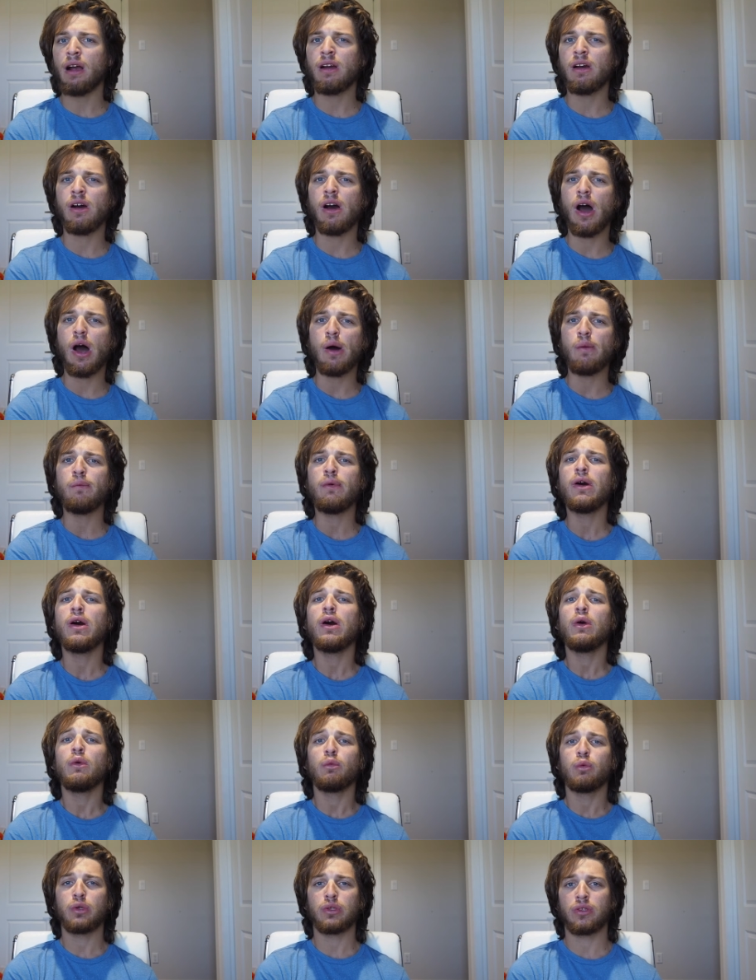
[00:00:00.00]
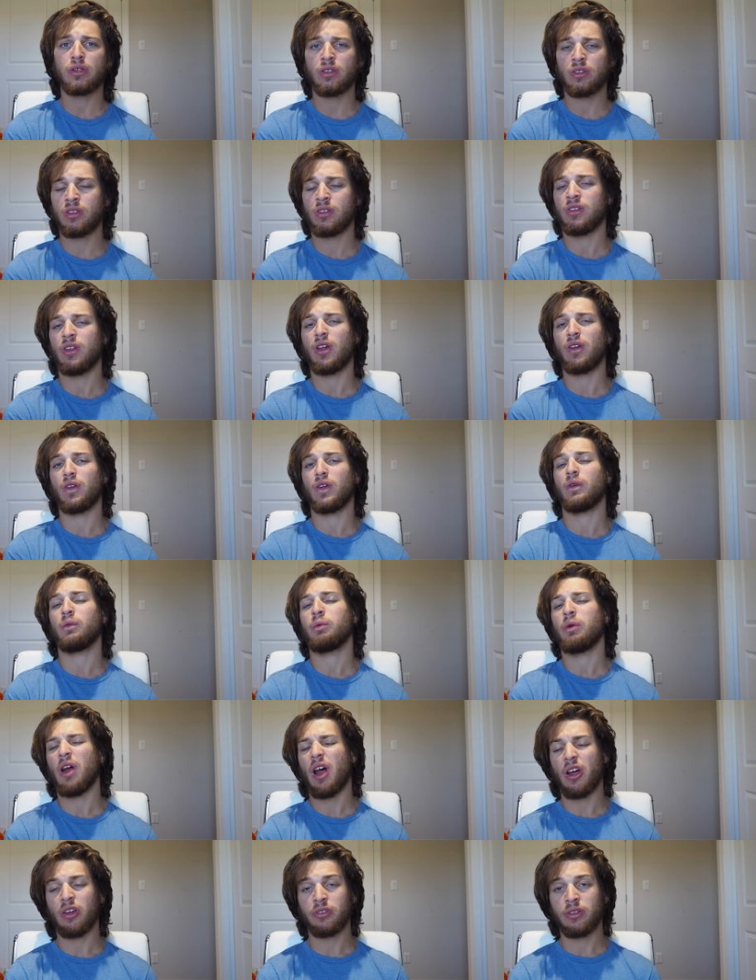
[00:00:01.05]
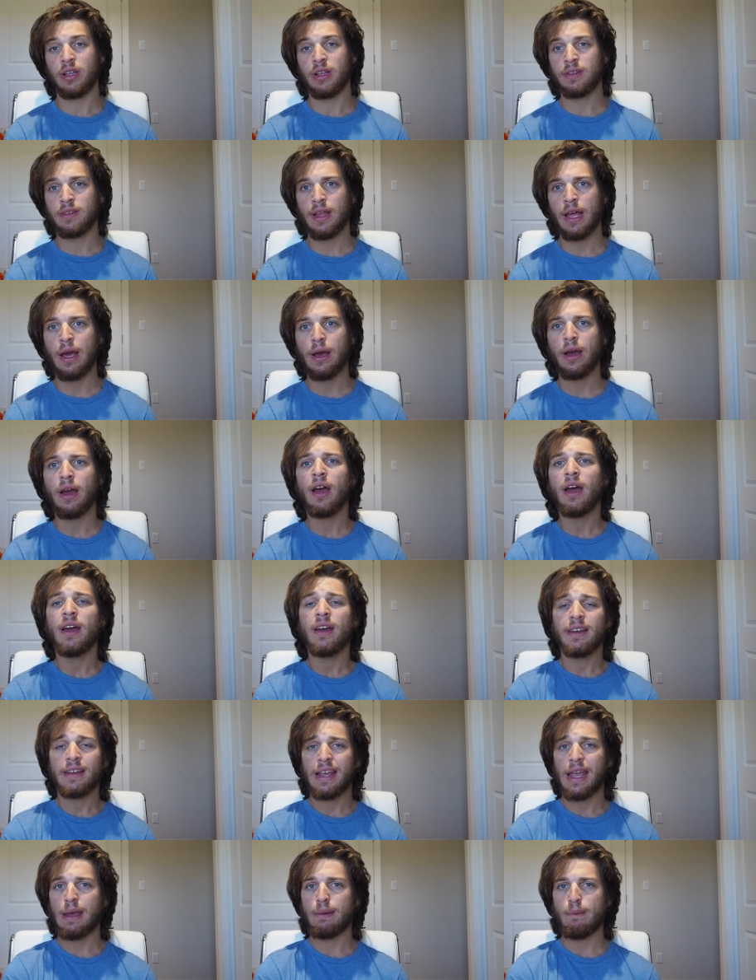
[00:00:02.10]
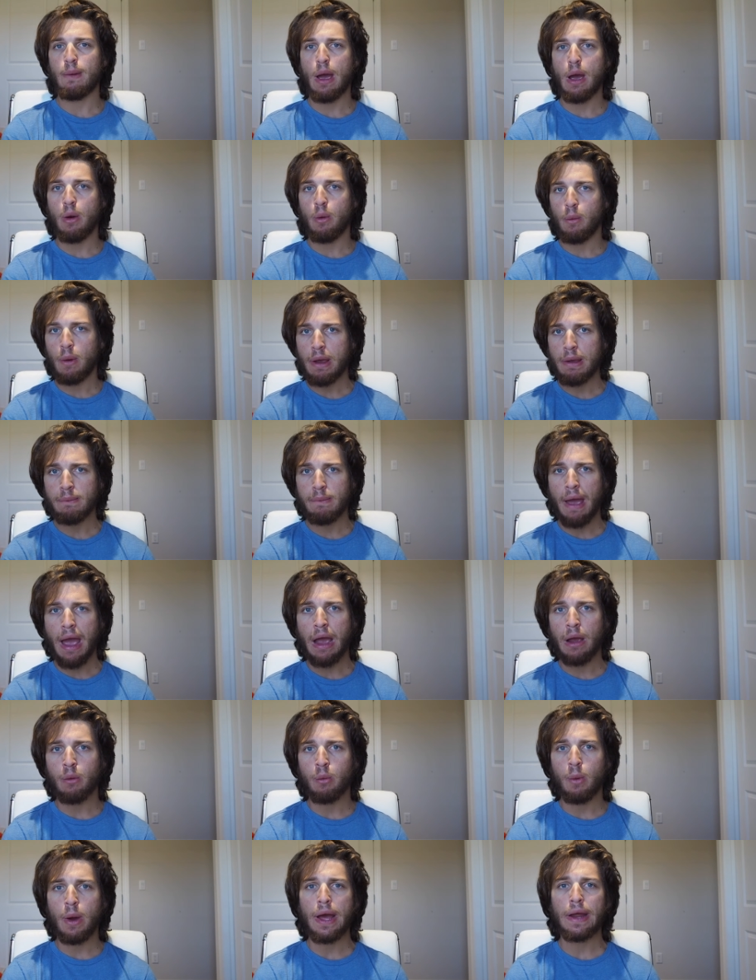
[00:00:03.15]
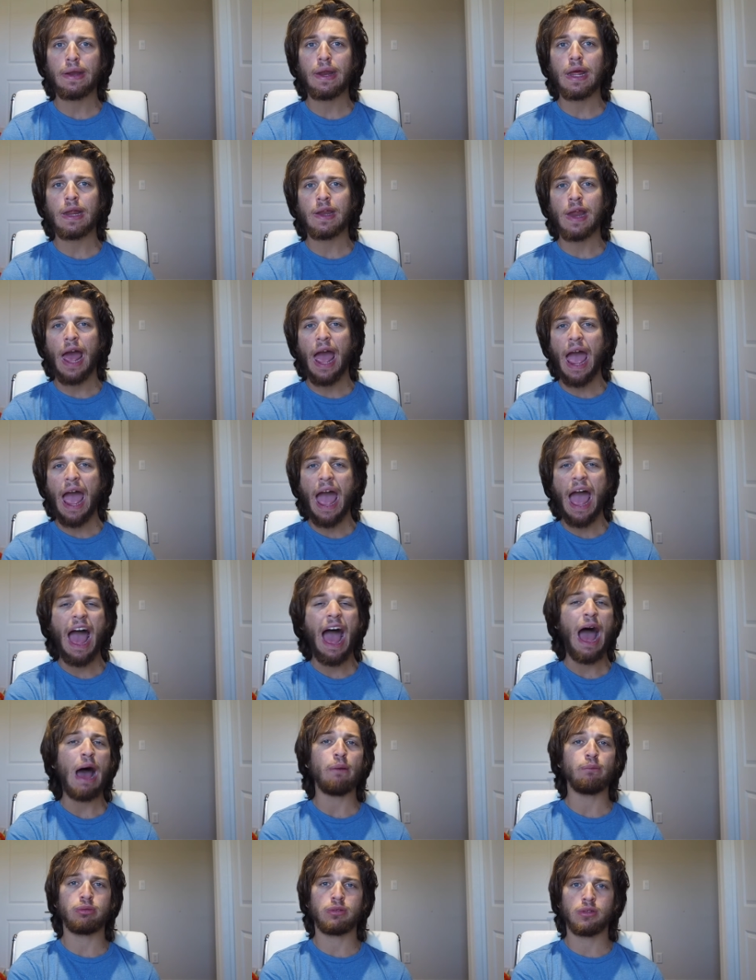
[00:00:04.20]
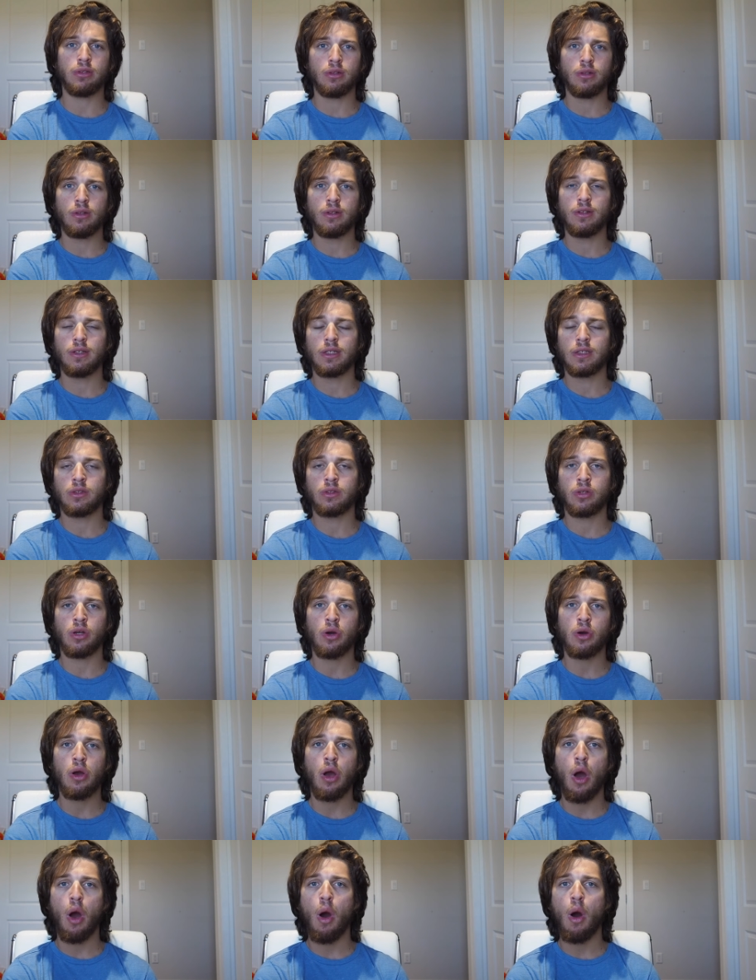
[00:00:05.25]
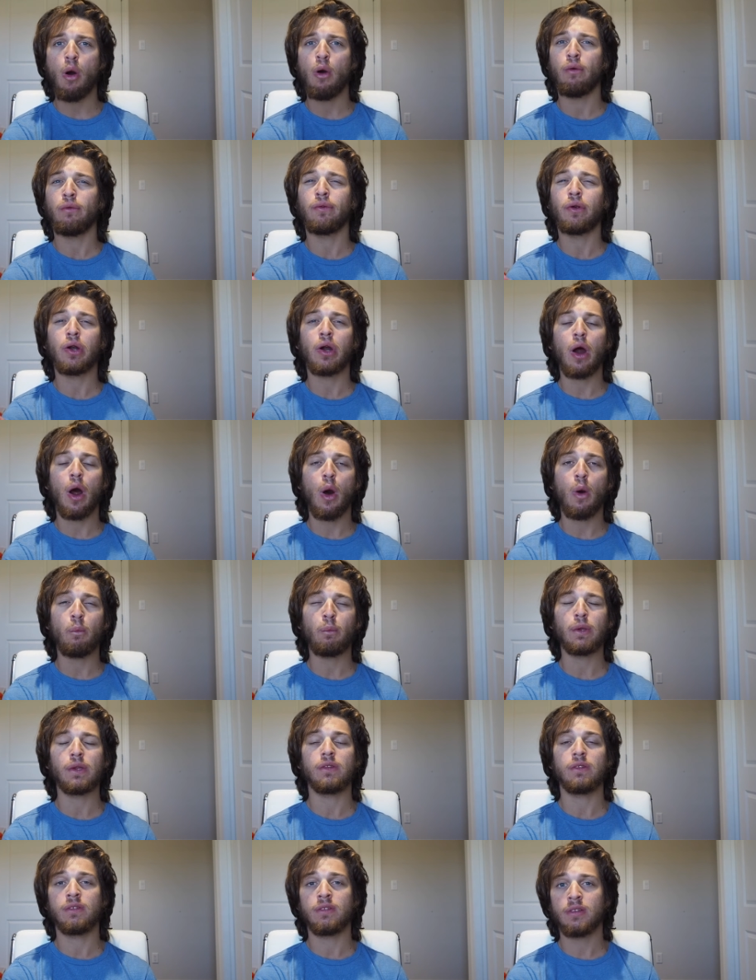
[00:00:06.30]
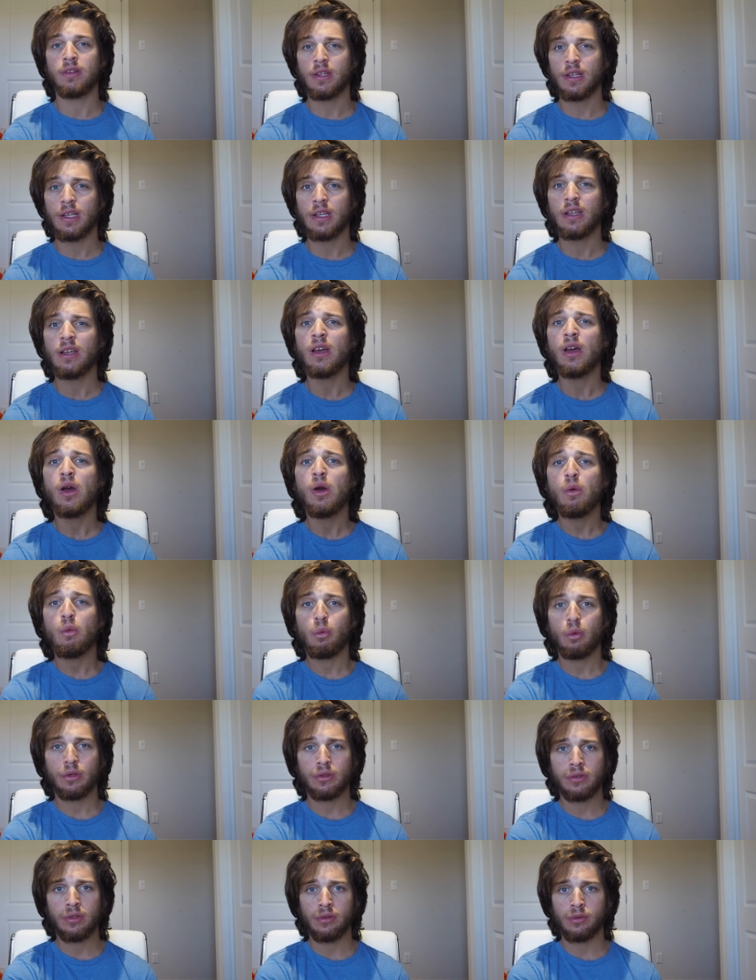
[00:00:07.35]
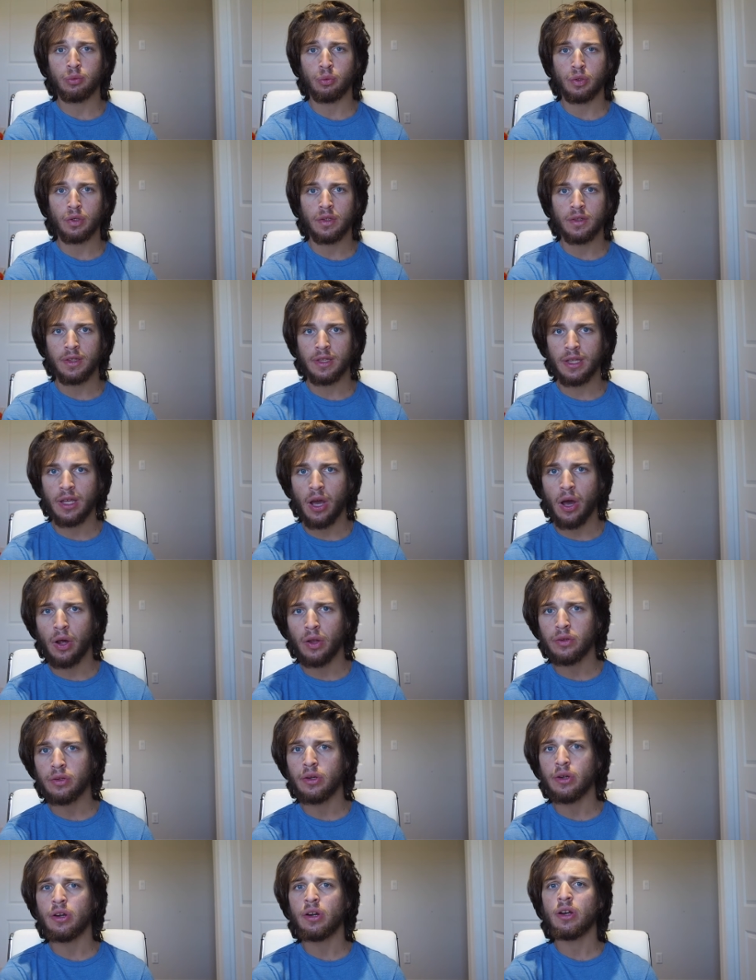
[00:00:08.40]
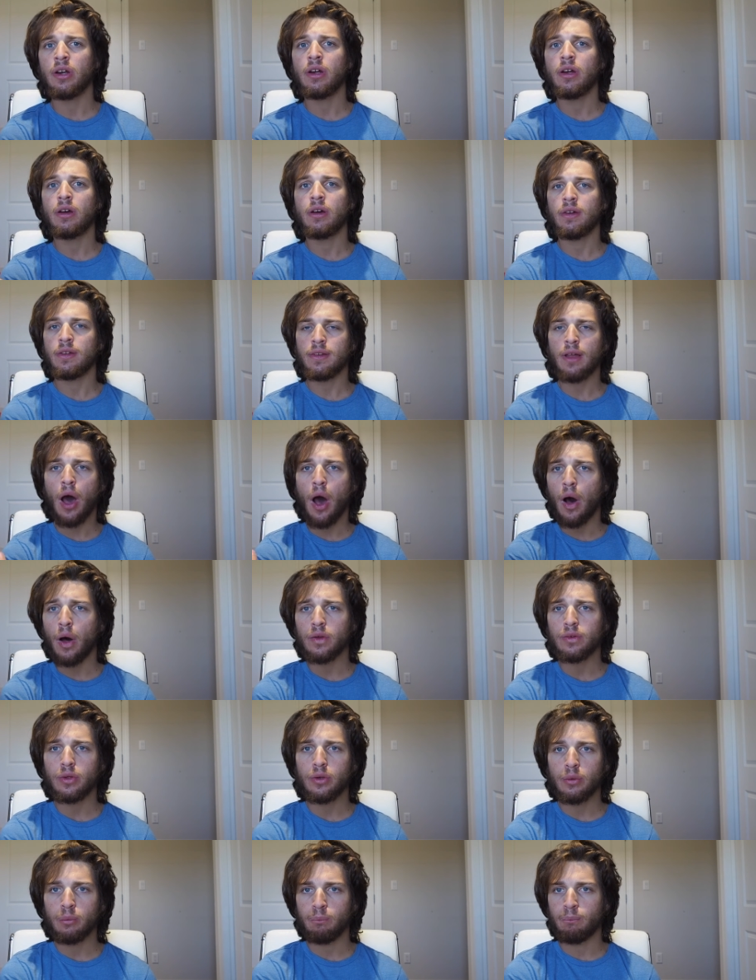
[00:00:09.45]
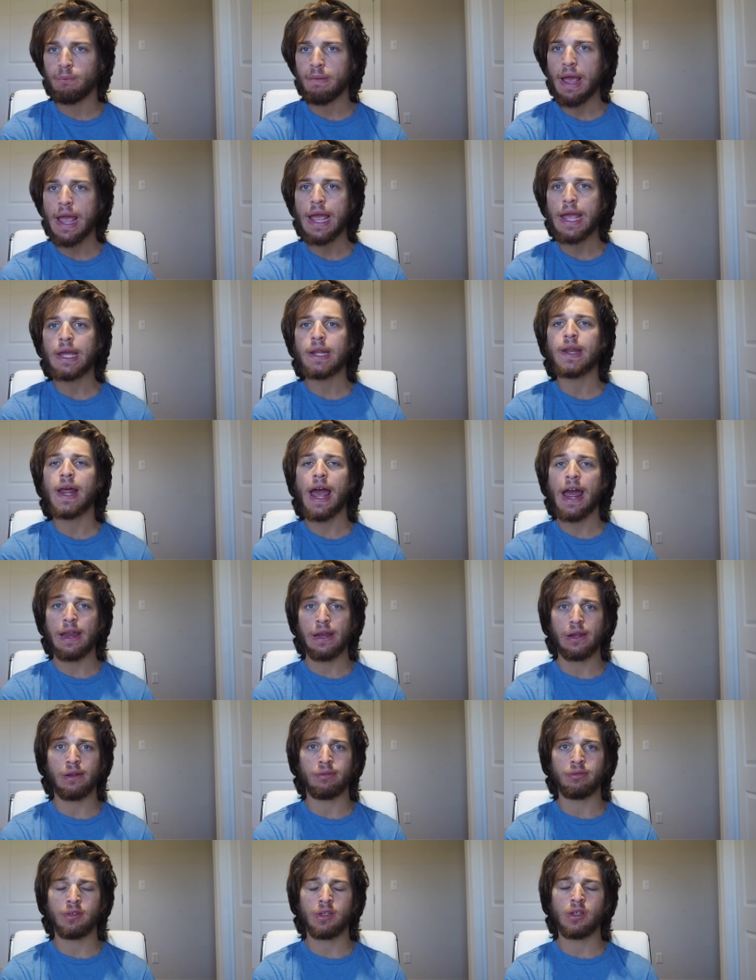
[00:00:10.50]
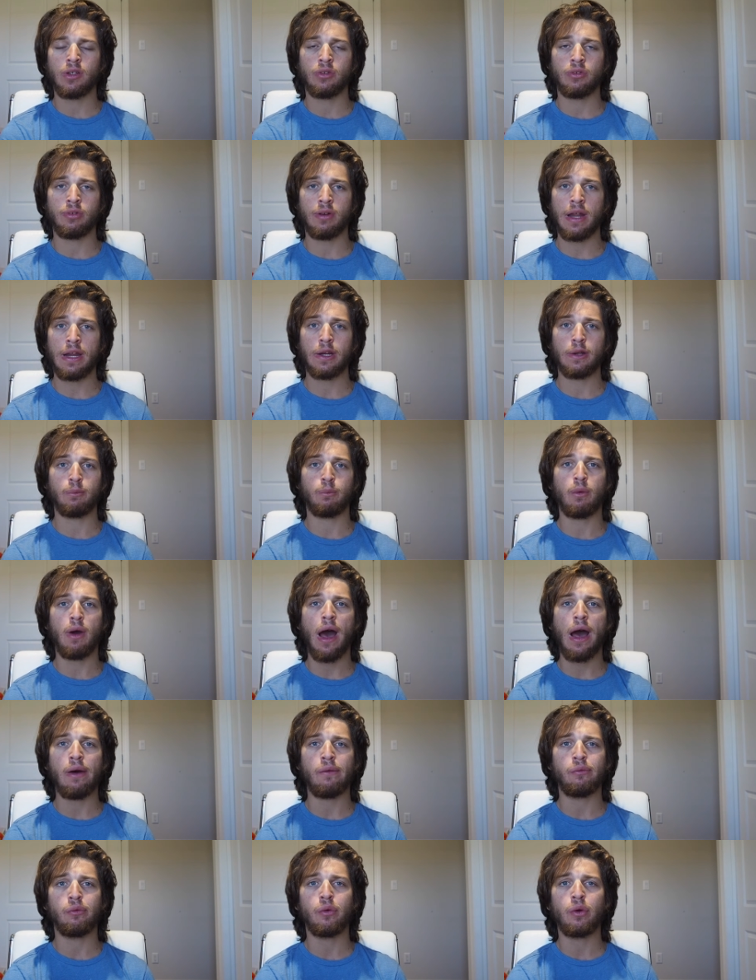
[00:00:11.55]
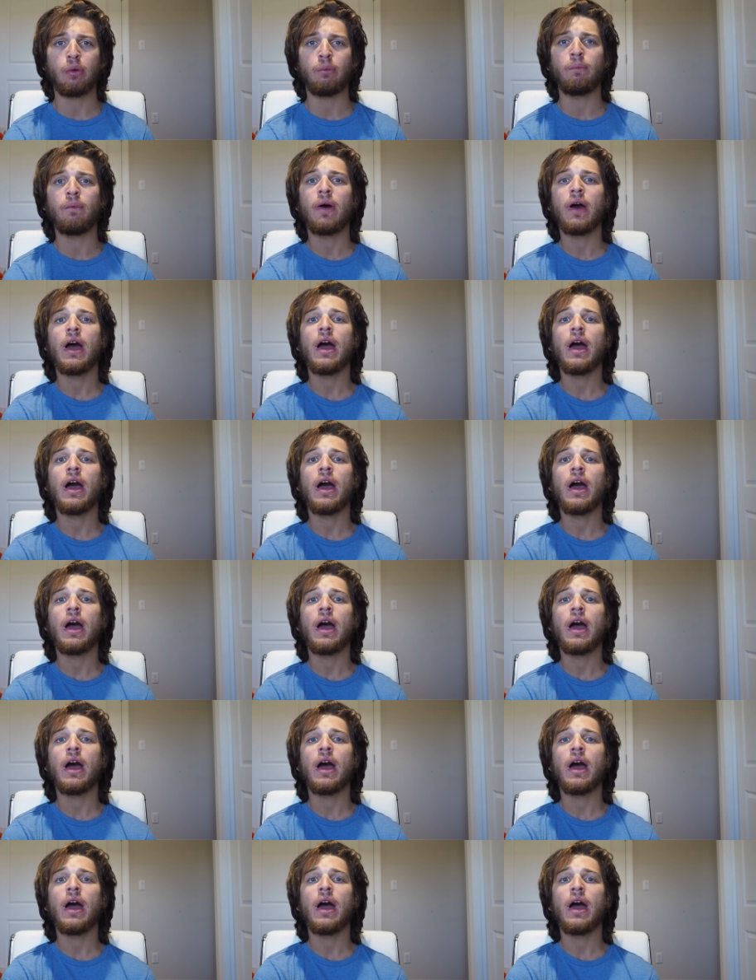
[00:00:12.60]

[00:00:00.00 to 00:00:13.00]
Club, which is another project that came out way back when and absolutely took over OpenSea, which is one of the other the other main N F T trading platform.